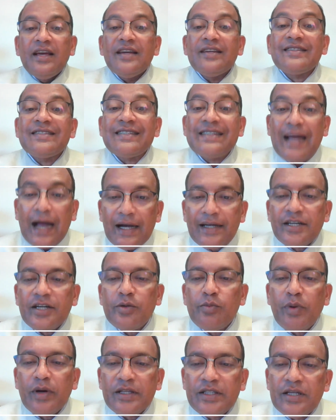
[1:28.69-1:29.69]

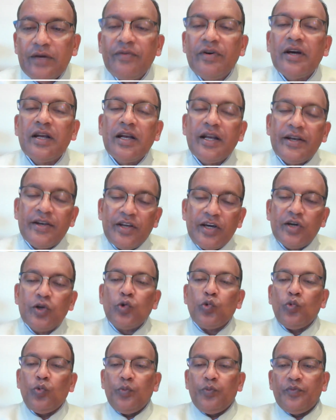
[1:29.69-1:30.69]
started by Jawaharlal
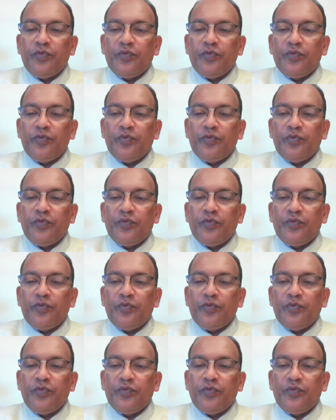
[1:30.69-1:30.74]
Nehru,